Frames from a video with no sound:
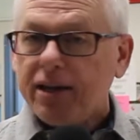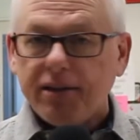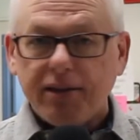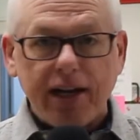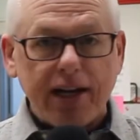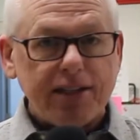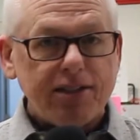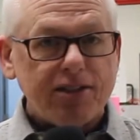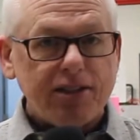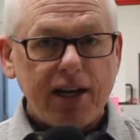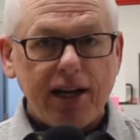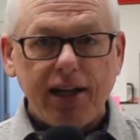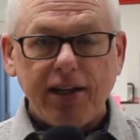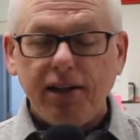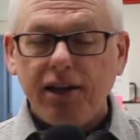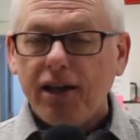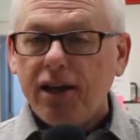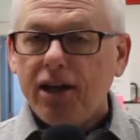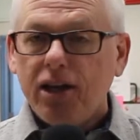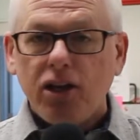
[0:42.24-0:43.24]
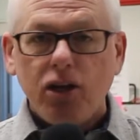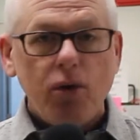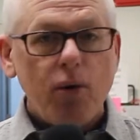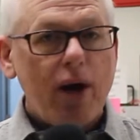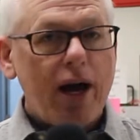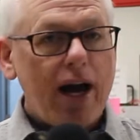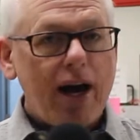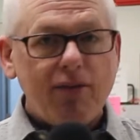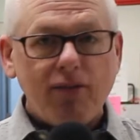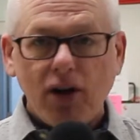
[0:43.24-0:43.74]
That said, you
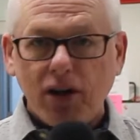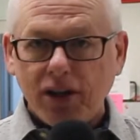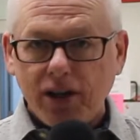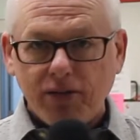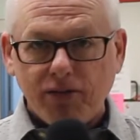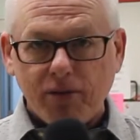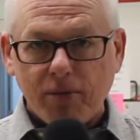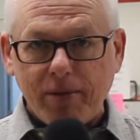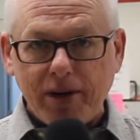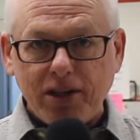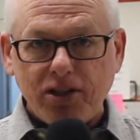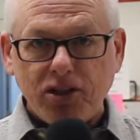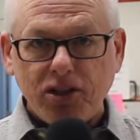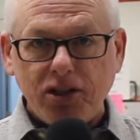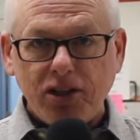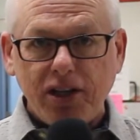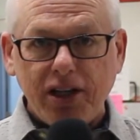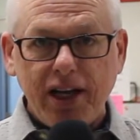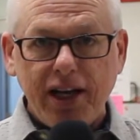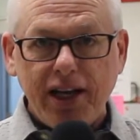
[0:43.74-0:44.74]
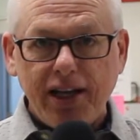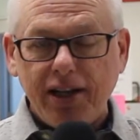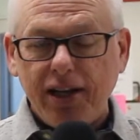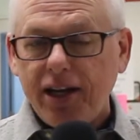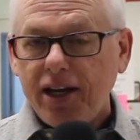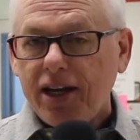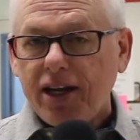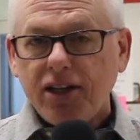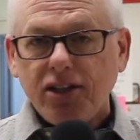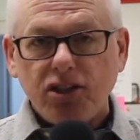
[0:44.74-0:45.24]
have all the information you need.
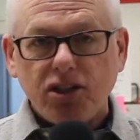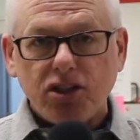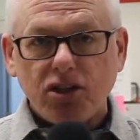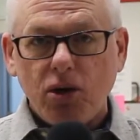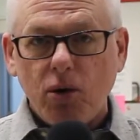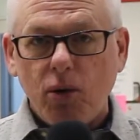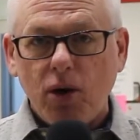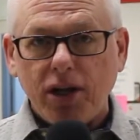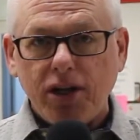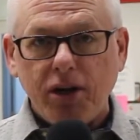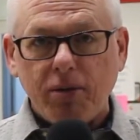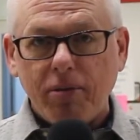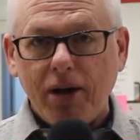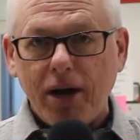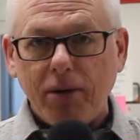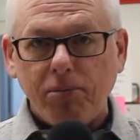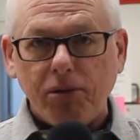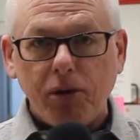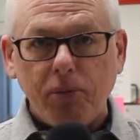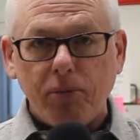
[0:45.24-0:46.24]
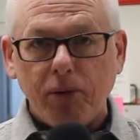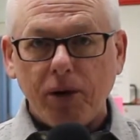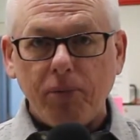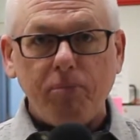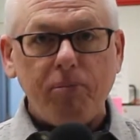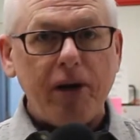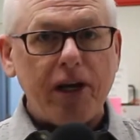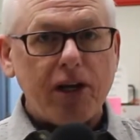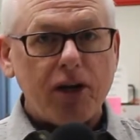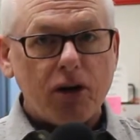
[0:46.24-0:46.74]
Just go on your My
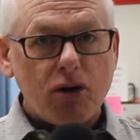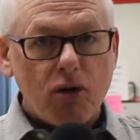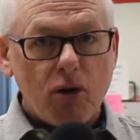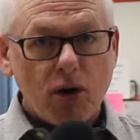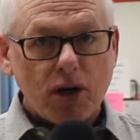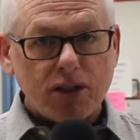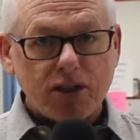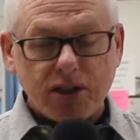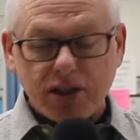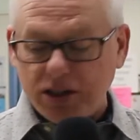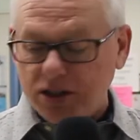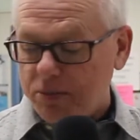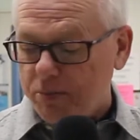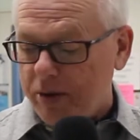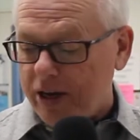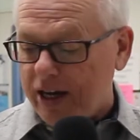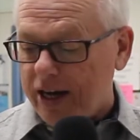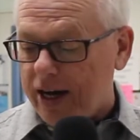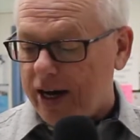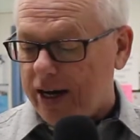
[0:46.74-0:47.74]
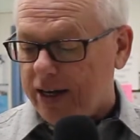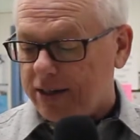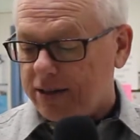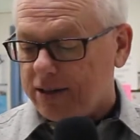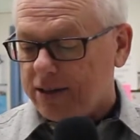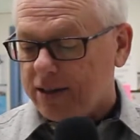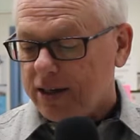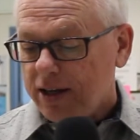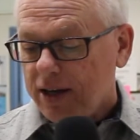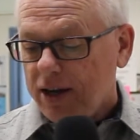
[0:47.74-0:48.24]
Blueprint, pick your courses,
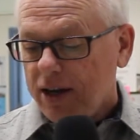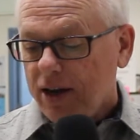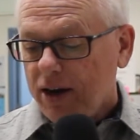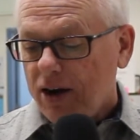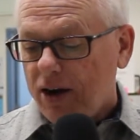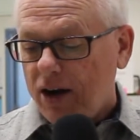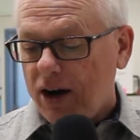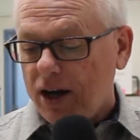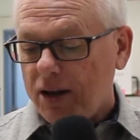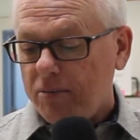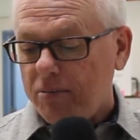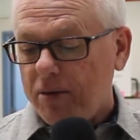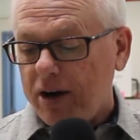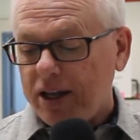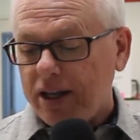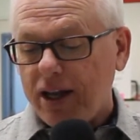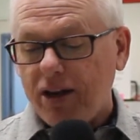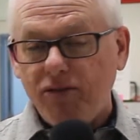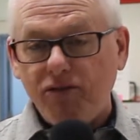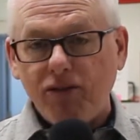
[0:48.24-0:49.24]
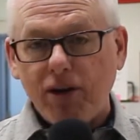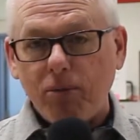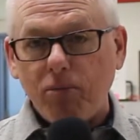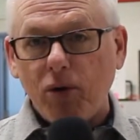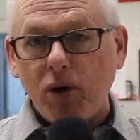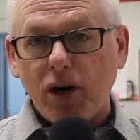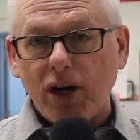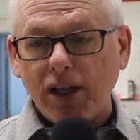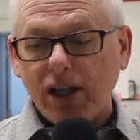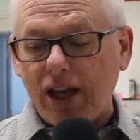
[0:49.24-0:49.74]
because on Monday,
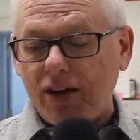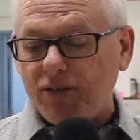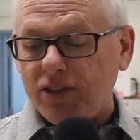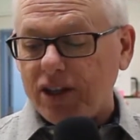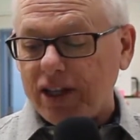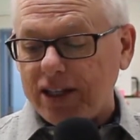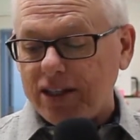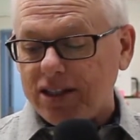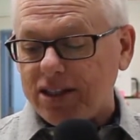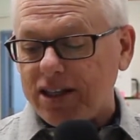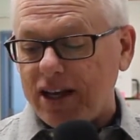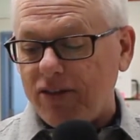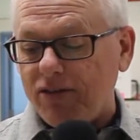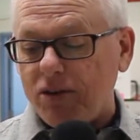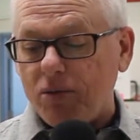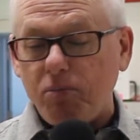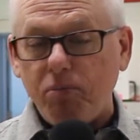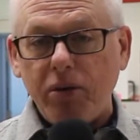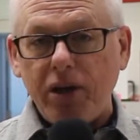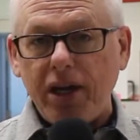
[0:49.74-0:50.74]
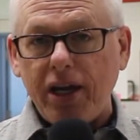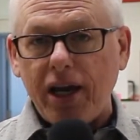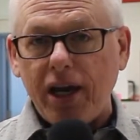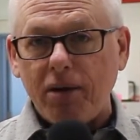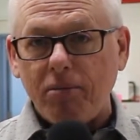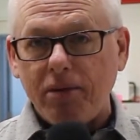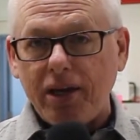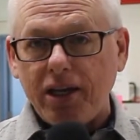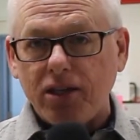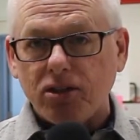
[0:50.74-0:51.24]
February 11th at 7
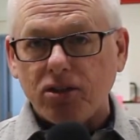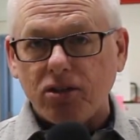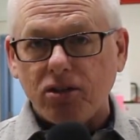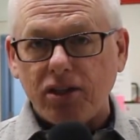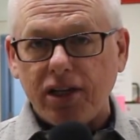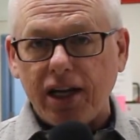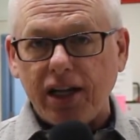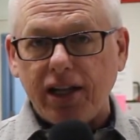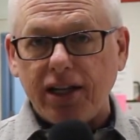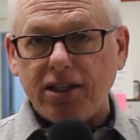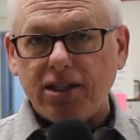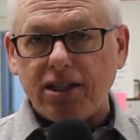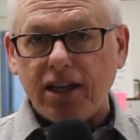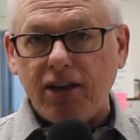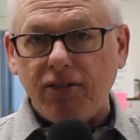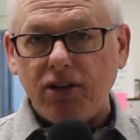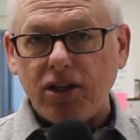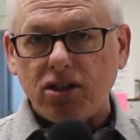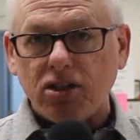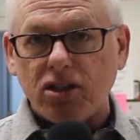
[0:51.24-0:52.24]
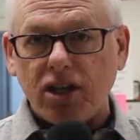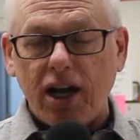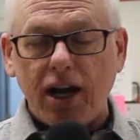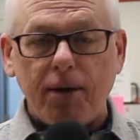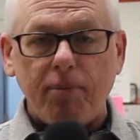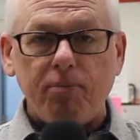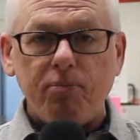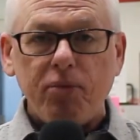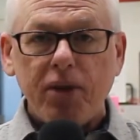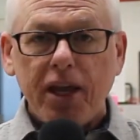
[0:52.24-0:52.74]
p.m. Eastern Daylight Savings
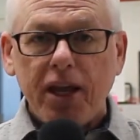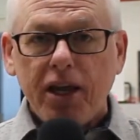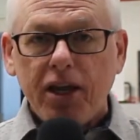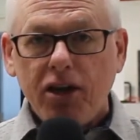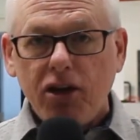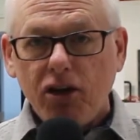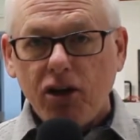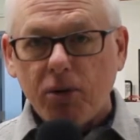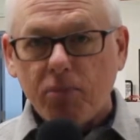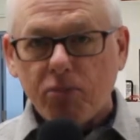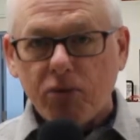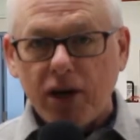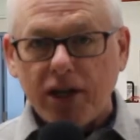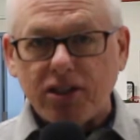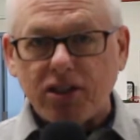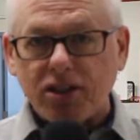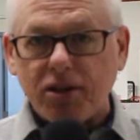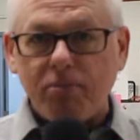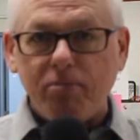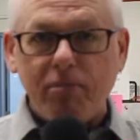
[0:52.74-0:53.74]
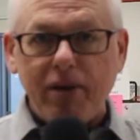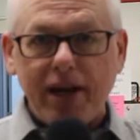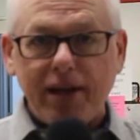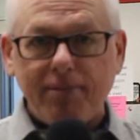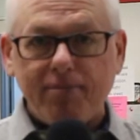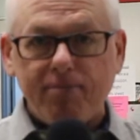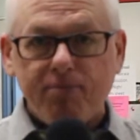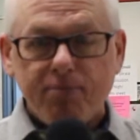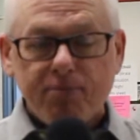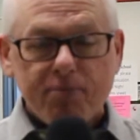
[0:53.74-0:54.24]
Time, you can press
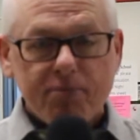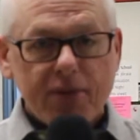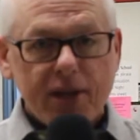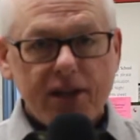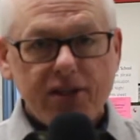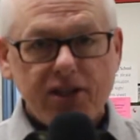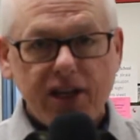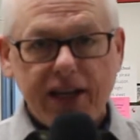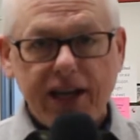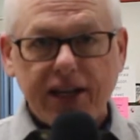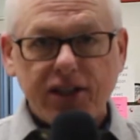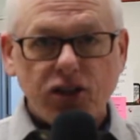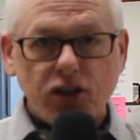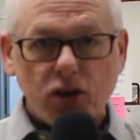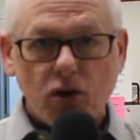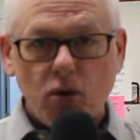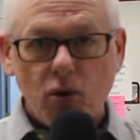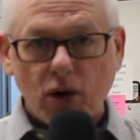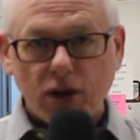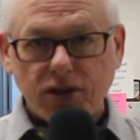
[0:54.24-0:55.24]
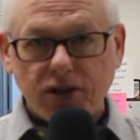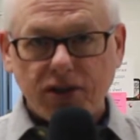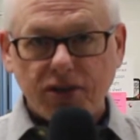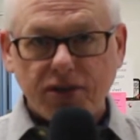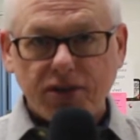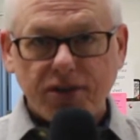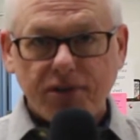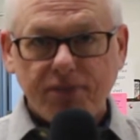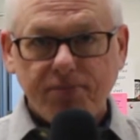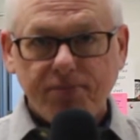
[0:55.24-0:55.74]
submit to get your
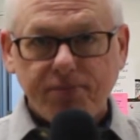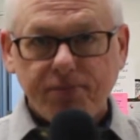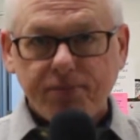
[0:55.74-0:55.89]
courses.